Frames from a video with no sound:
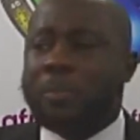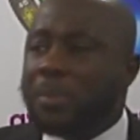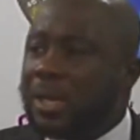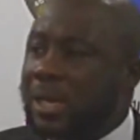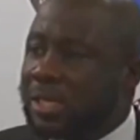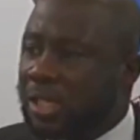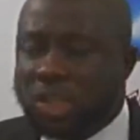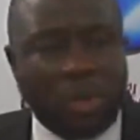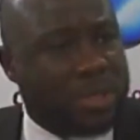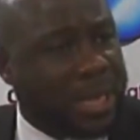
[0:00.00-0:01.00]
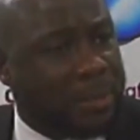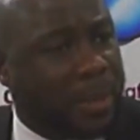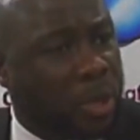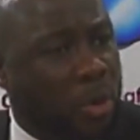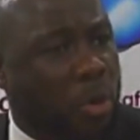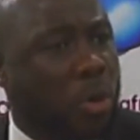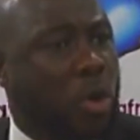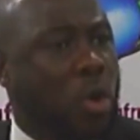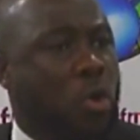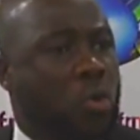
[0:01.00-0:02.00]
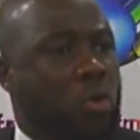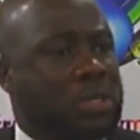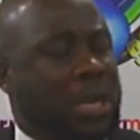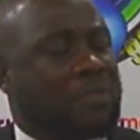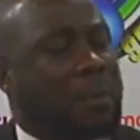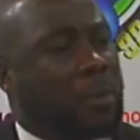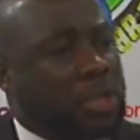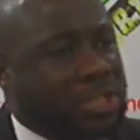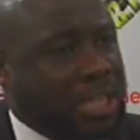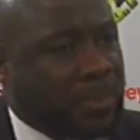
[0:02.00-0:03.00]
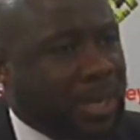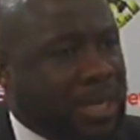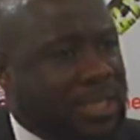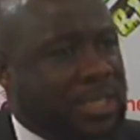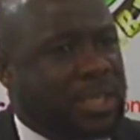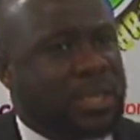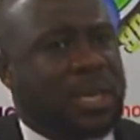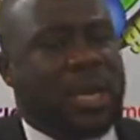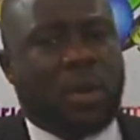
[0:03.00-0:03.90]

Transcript: repeal the seditious libel law. We don't try for abolish death penalty.